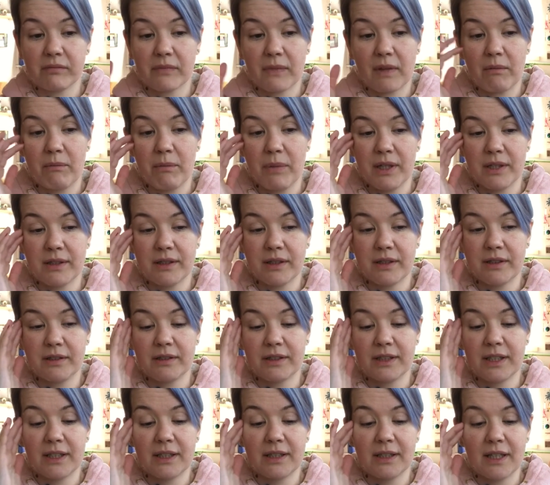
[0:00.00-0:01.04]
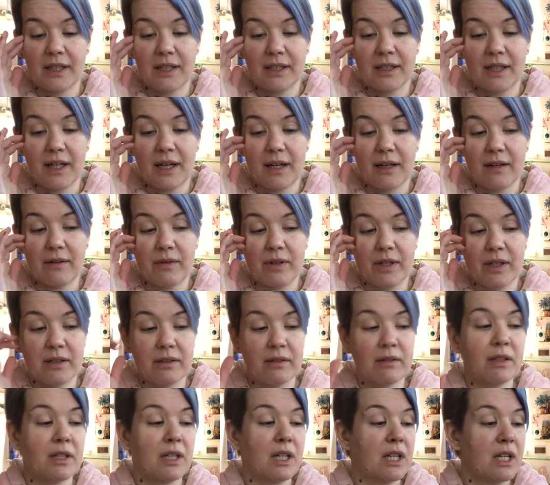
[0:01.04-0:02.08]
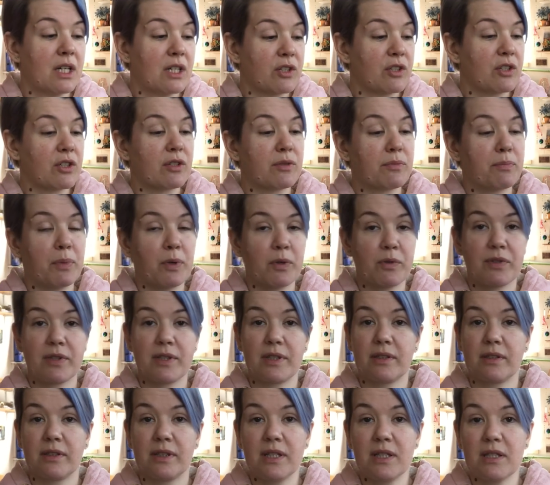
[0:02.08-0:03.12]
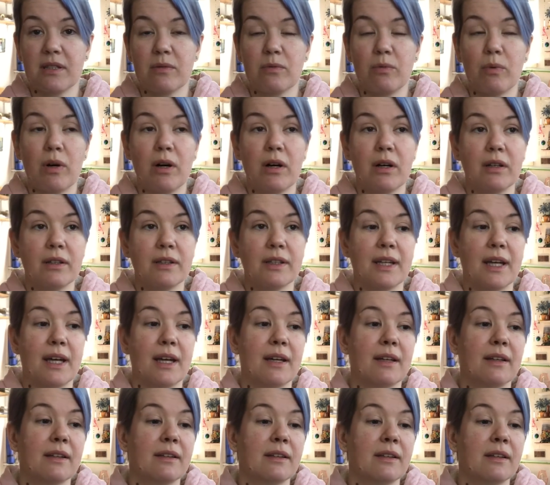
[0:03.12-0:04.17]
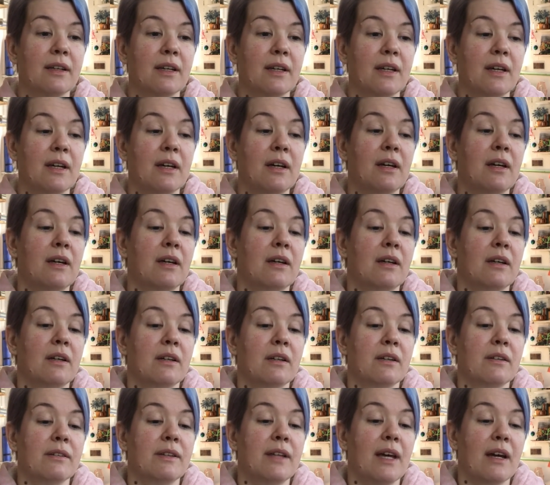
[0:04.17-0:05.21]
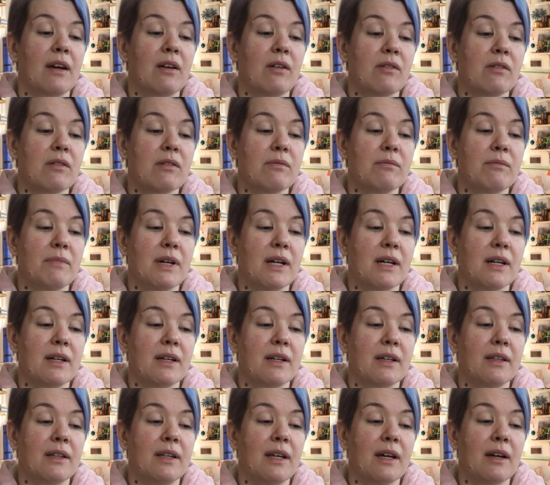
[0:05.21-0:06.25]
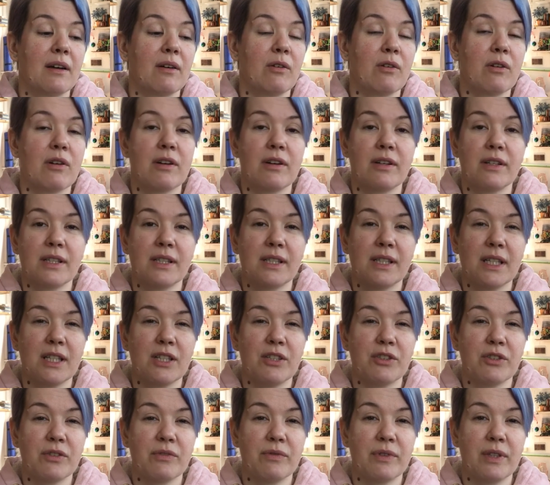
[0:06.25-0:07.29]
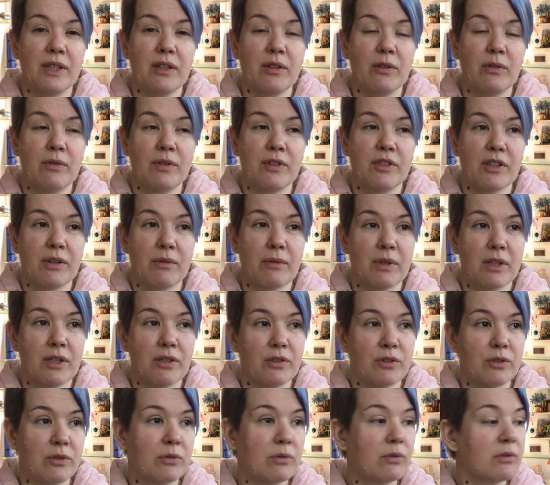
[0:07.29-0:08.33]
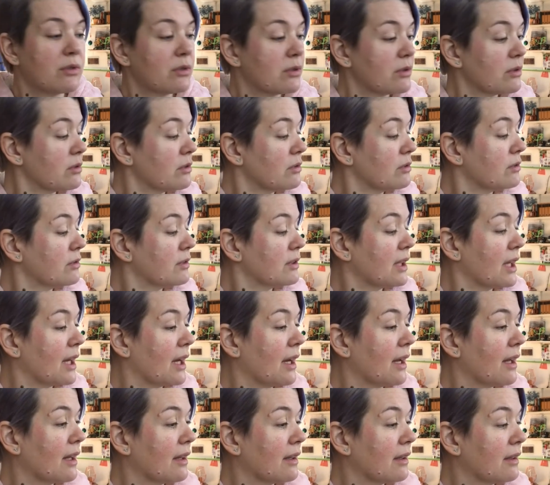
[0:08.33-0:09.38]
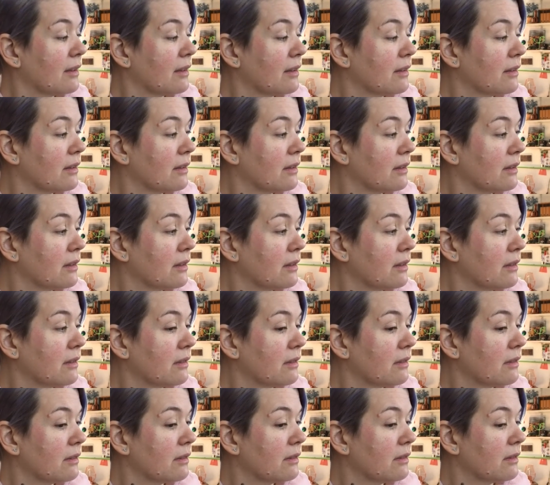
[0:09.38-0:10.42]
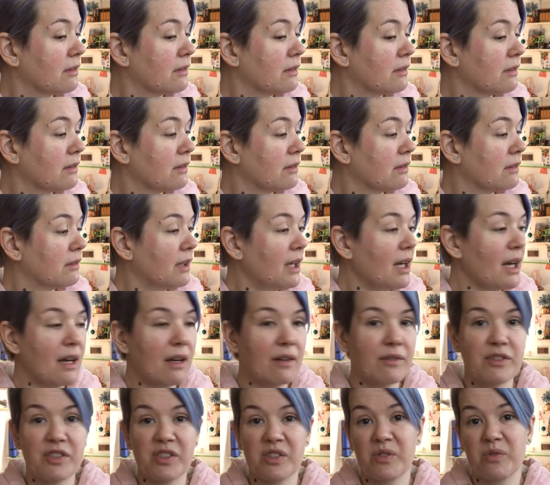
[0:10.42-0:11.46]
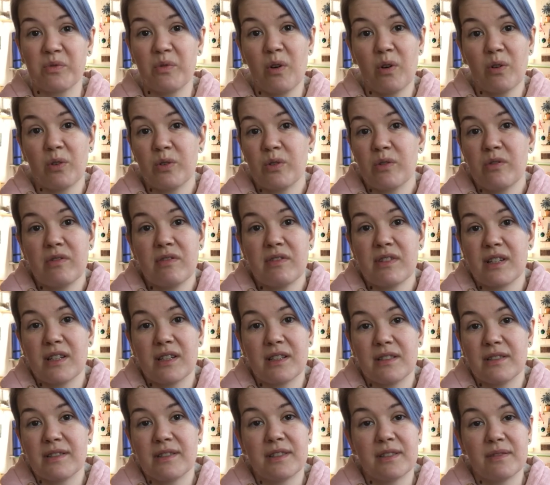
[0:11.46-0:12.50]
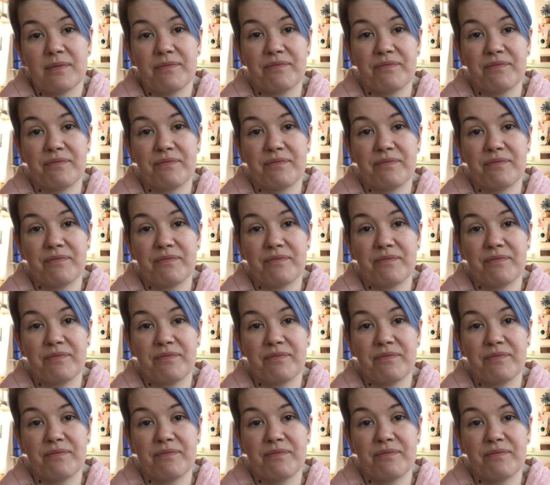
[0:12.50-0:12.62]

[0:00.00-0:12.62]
but other than that, I will just post this one and my deck organization video, which I'm gonna shoot soon, and yeah, just walkthroughs and